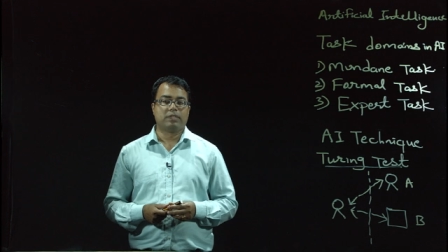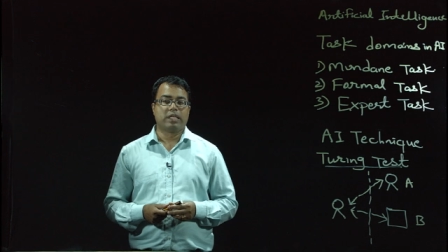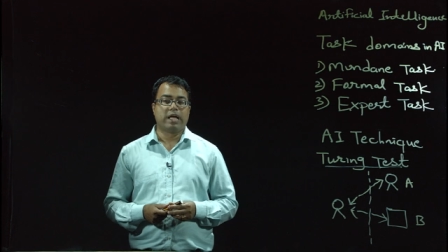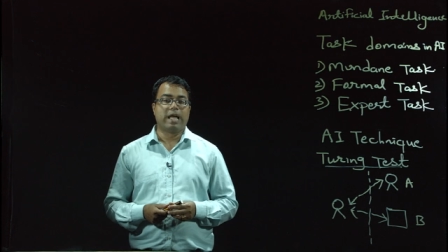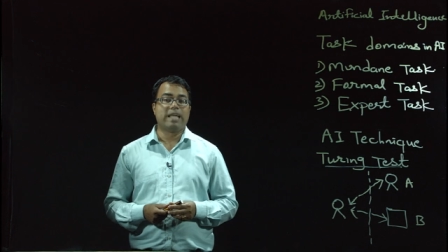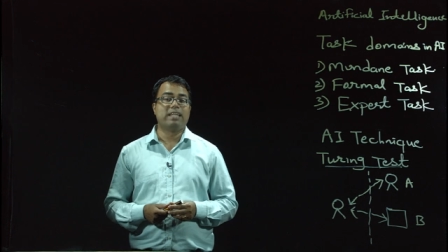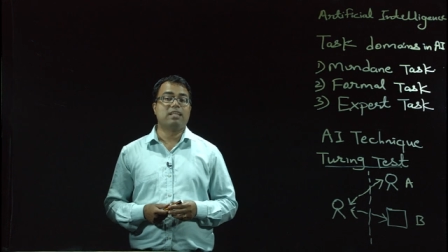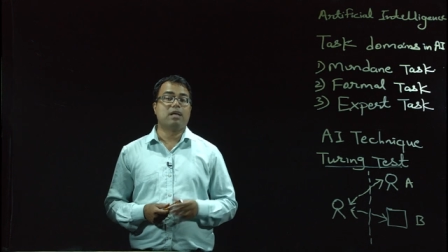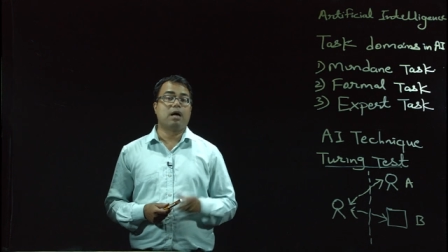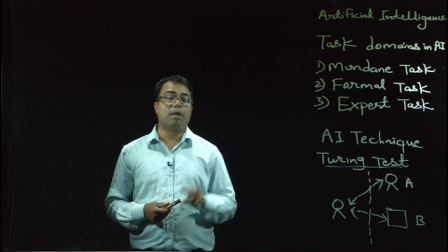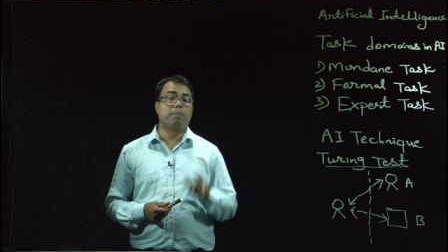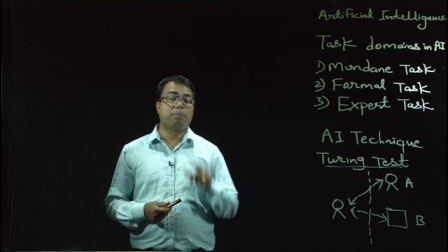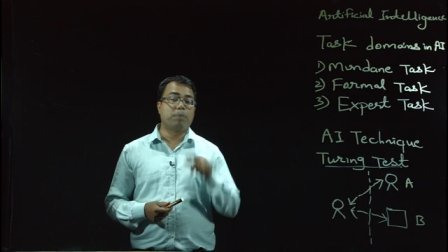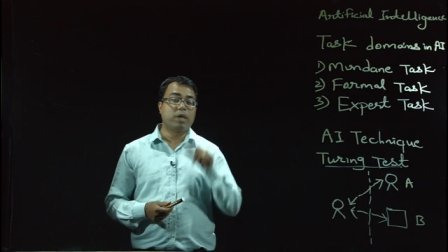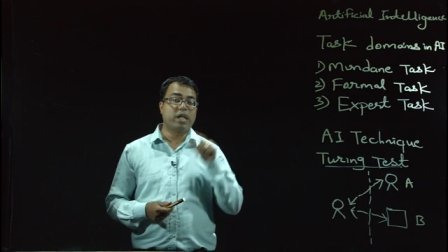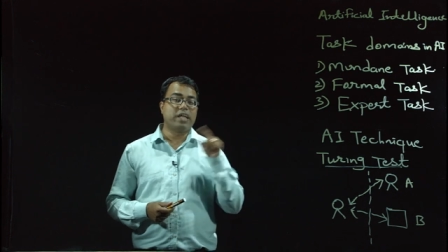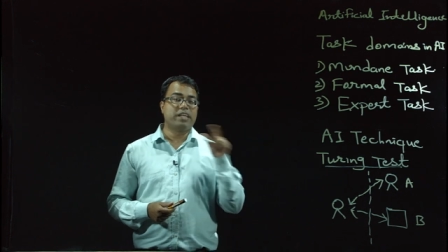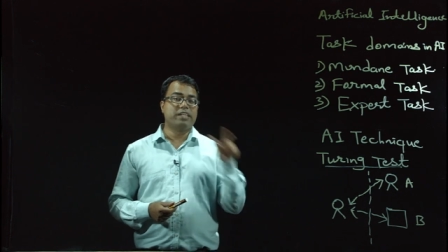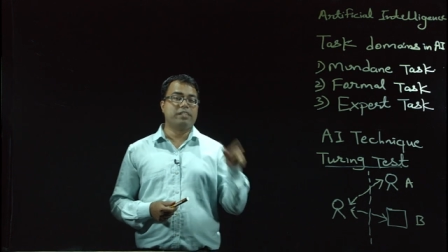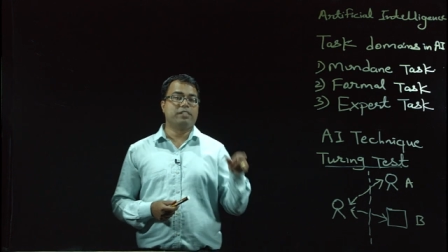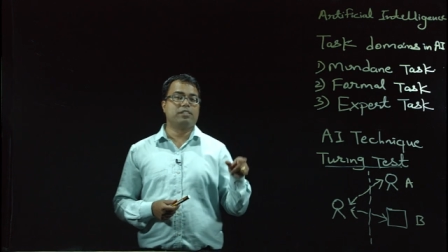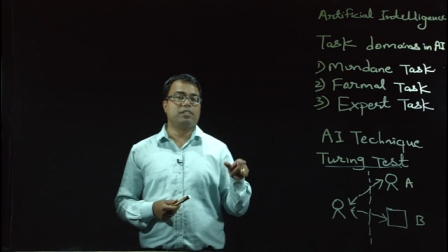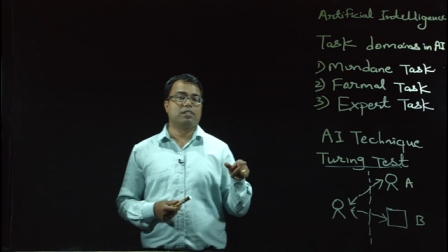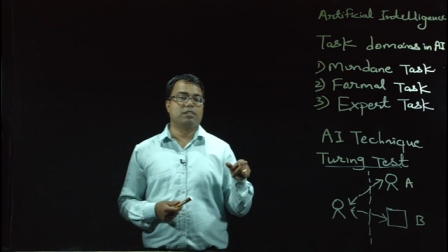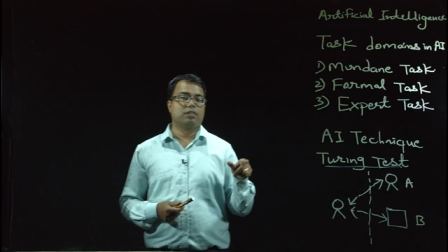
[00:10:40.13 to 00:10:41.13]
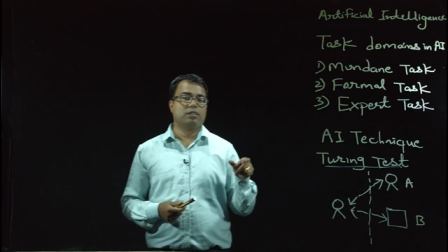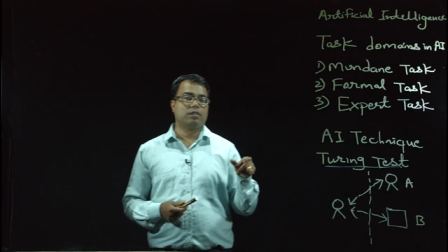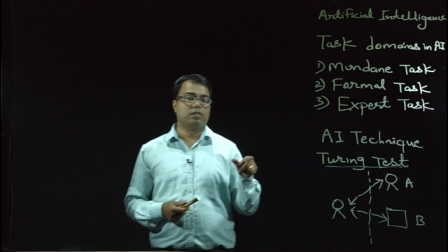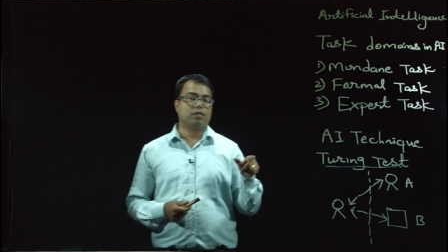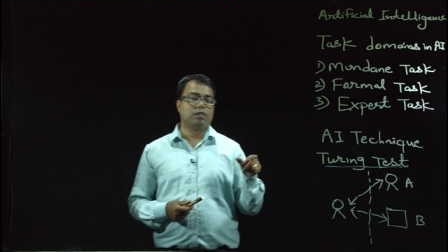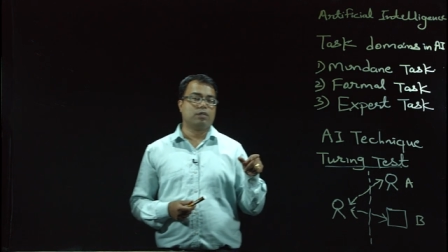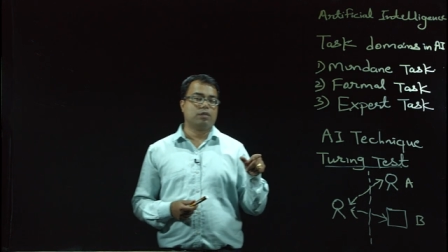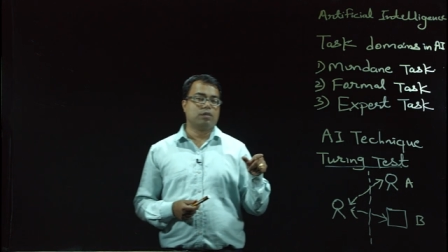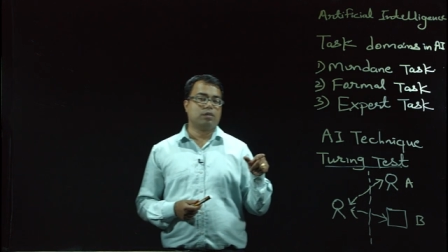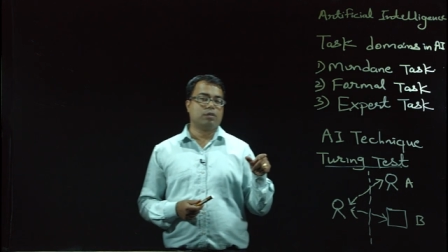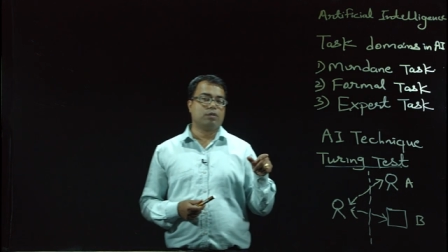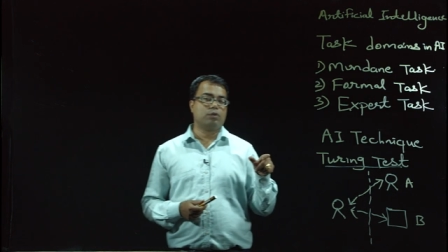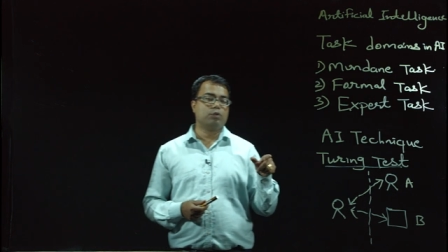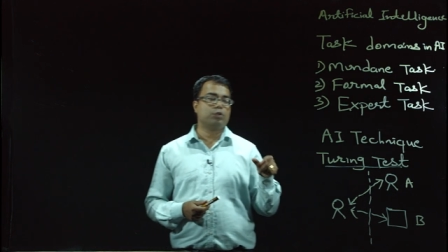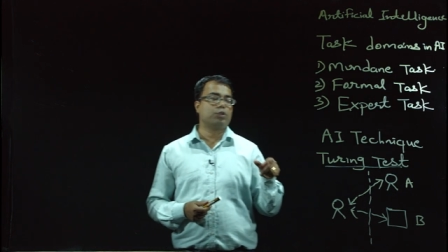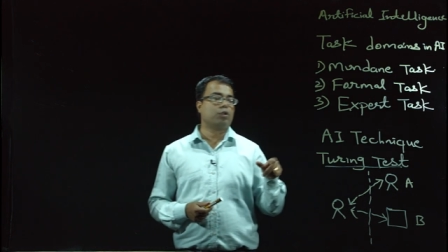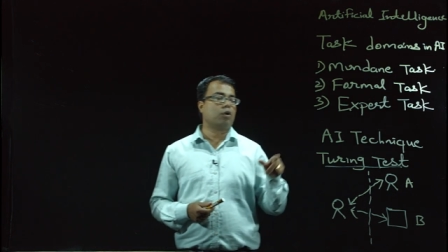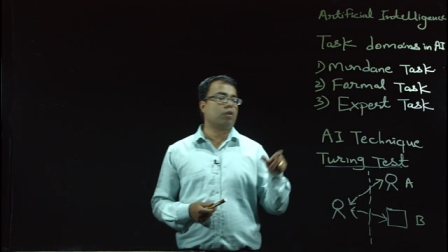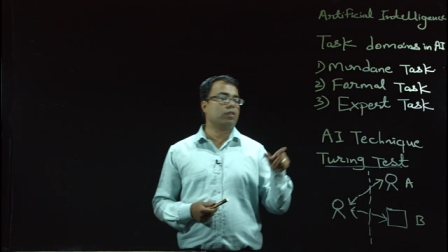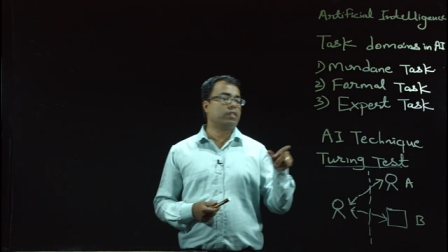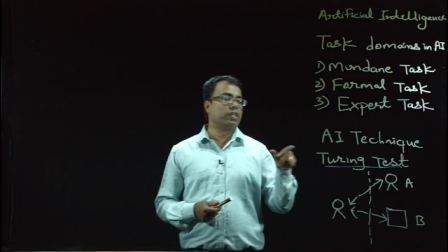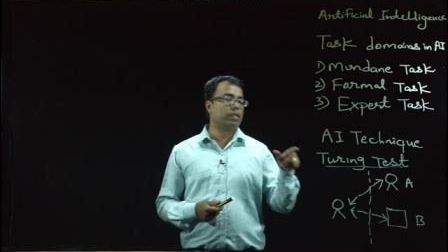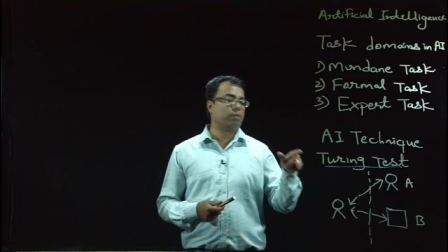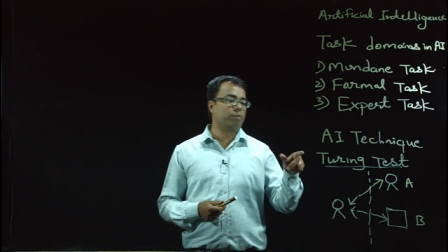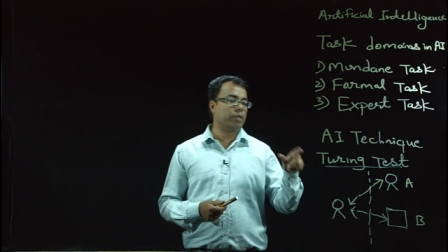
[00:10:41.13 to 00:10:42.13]
and apply it to
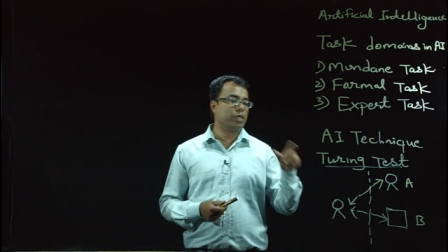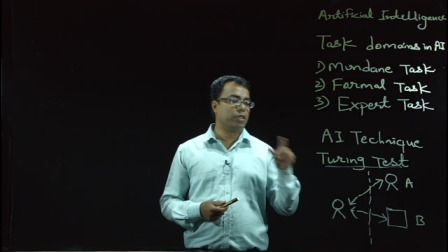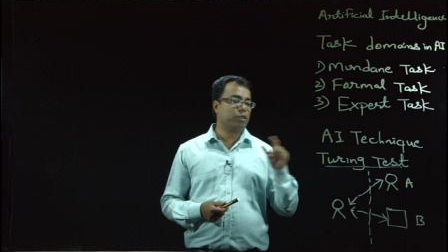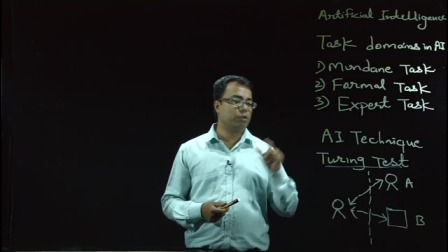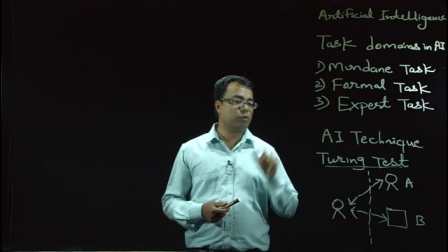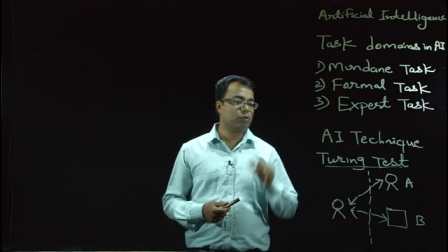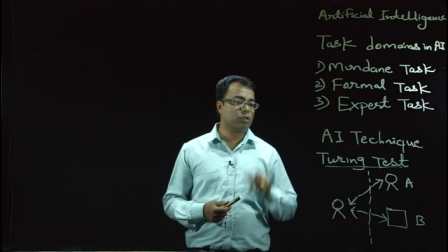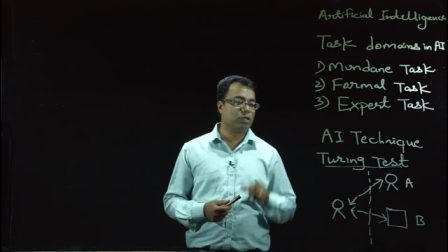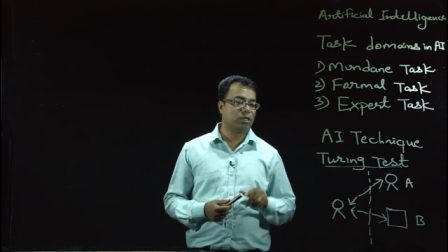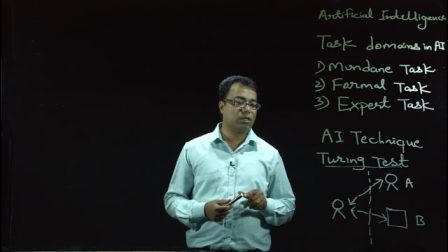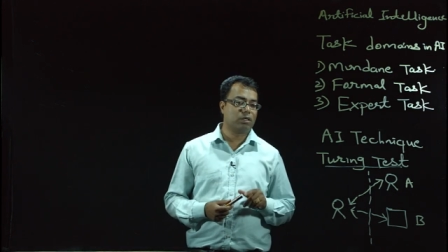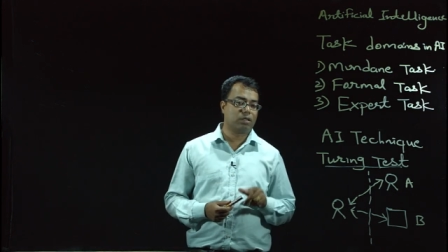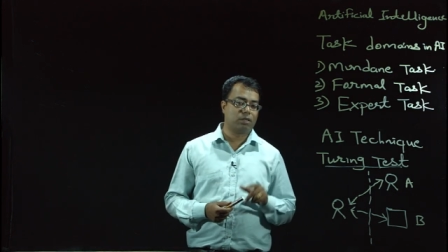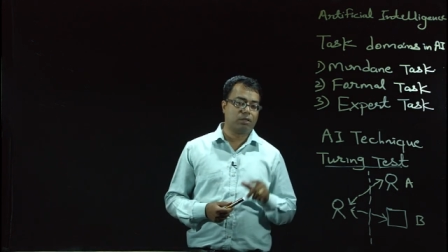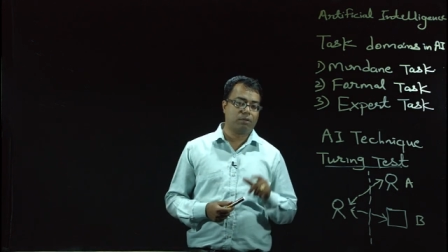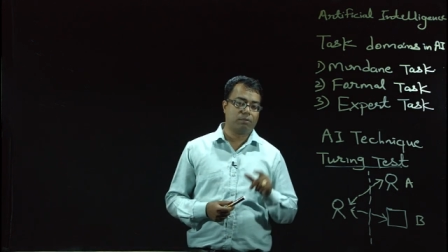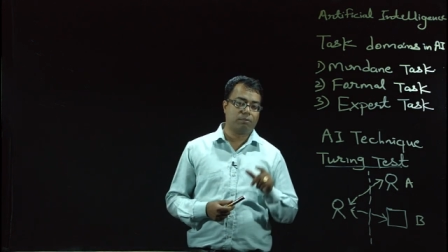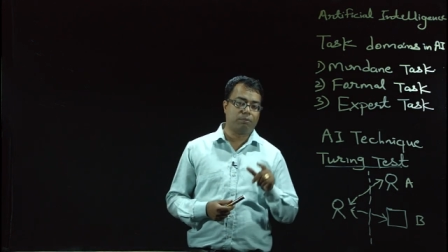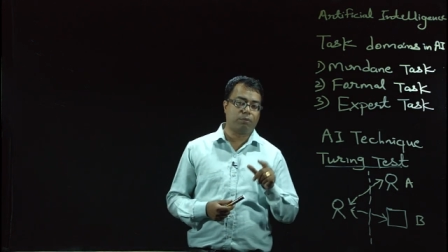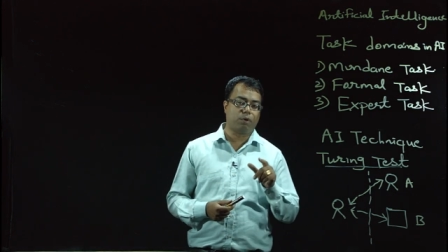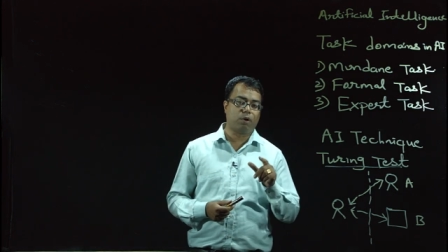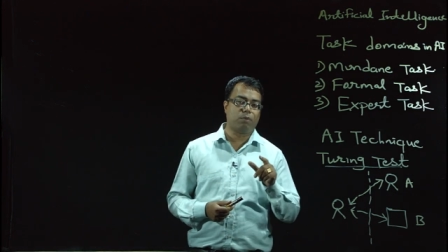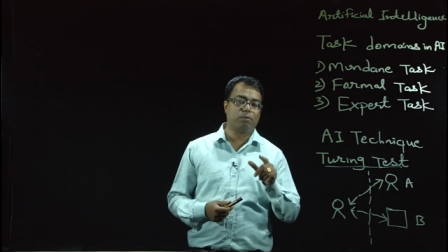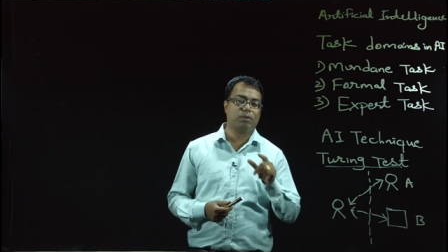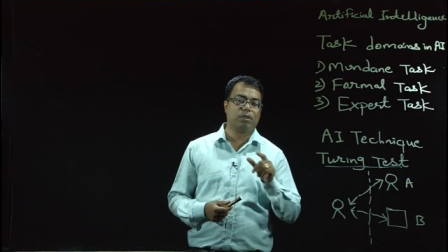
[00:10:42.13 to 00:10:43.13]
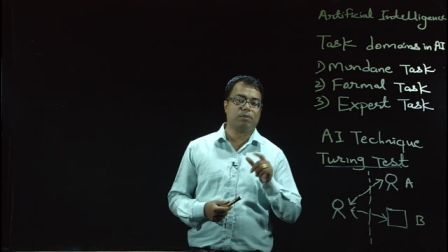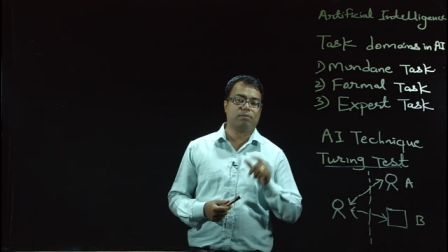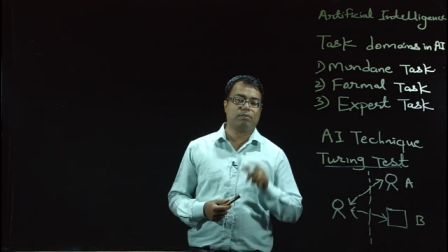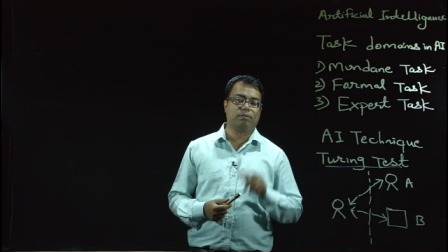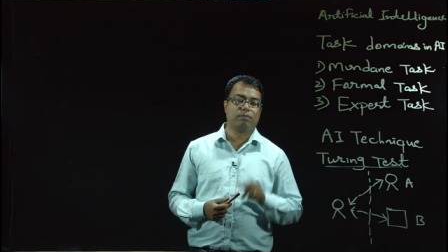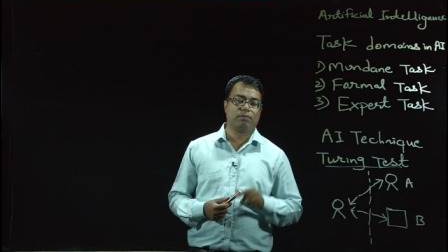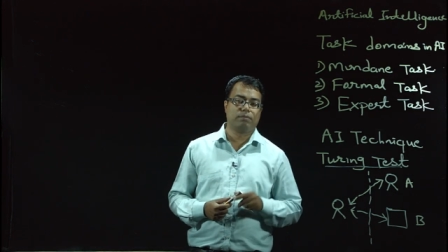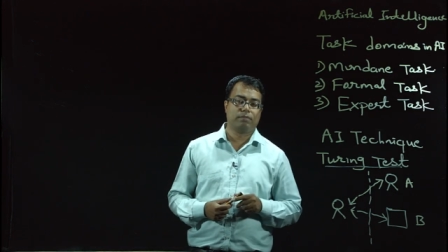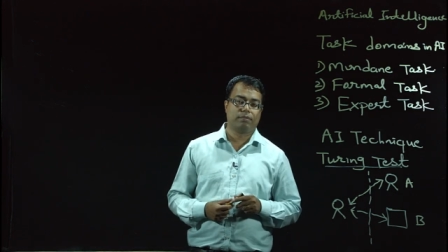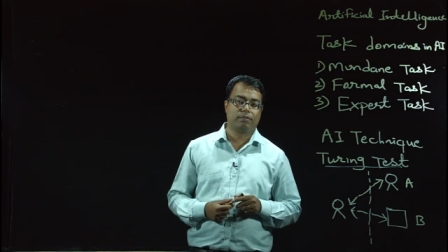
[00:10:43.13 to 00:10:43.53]
solve that particular problem.